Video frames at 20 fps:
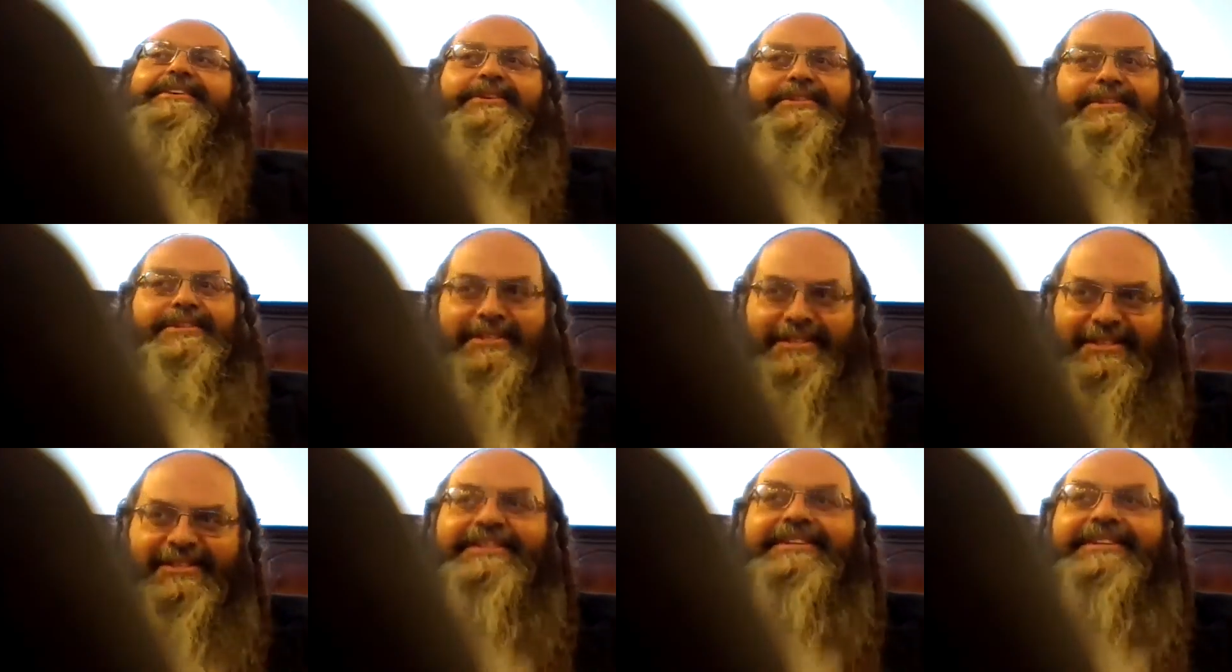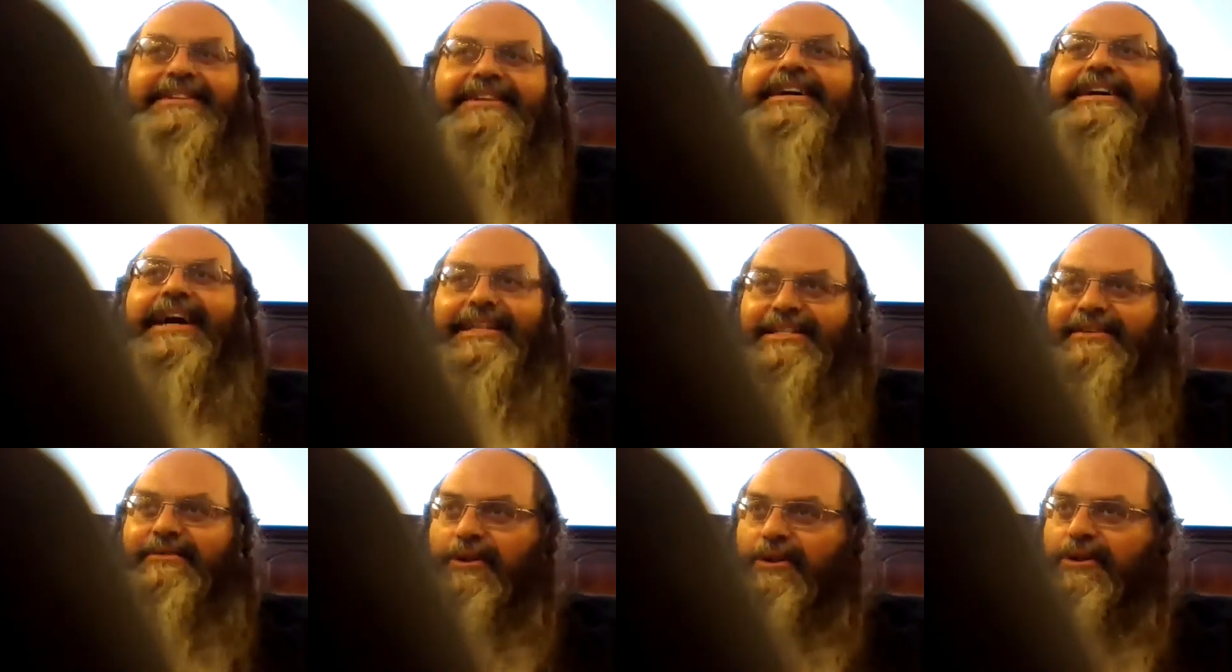Because
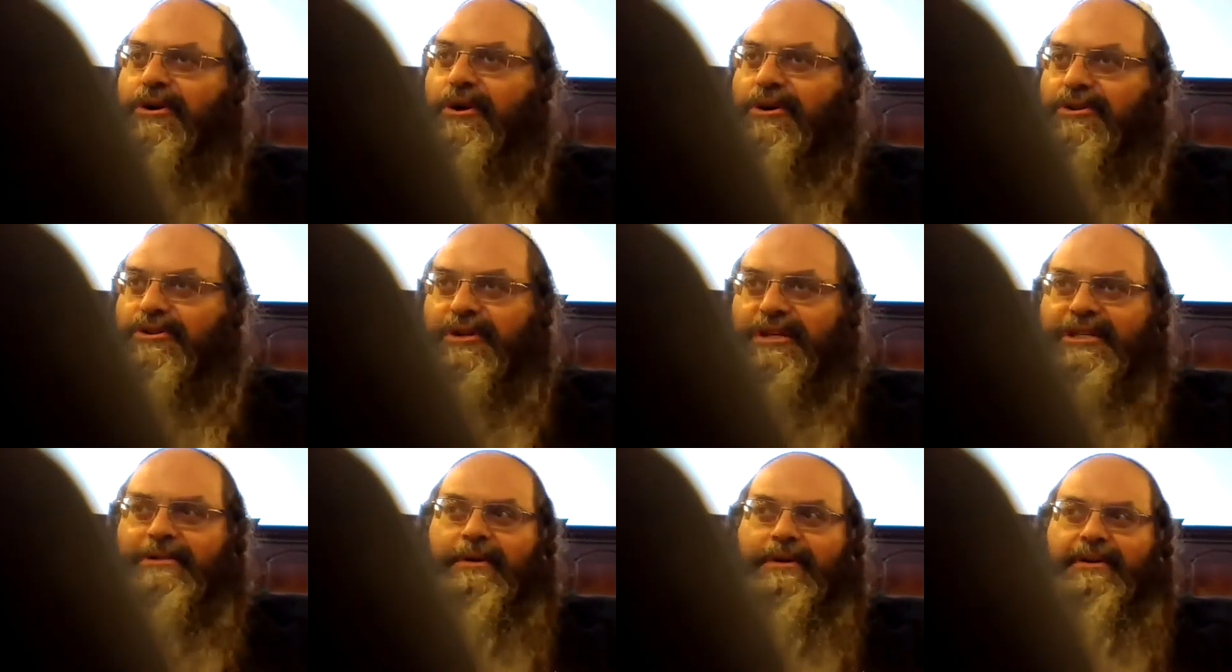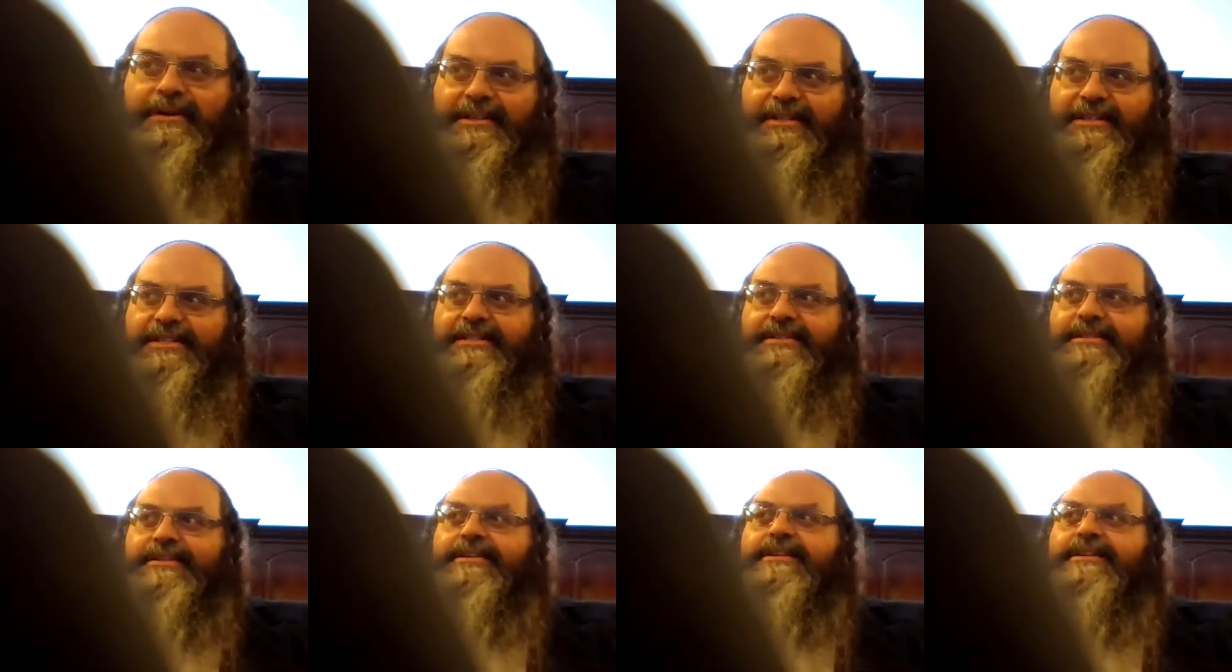it's a roller coaster
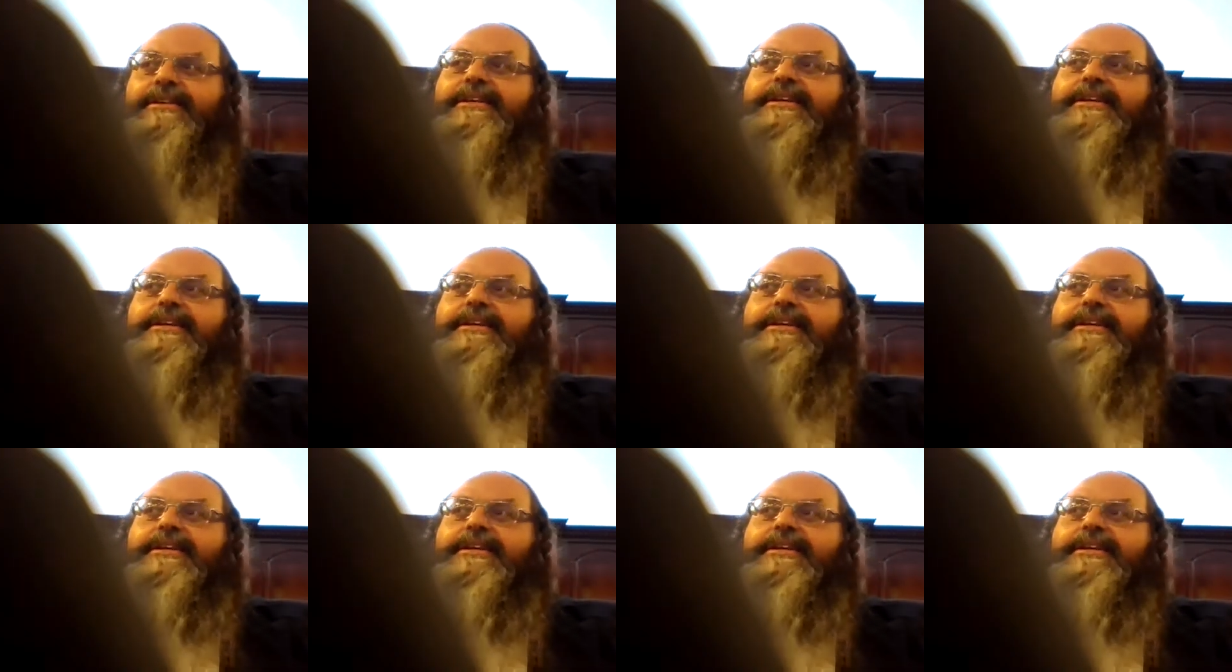experience.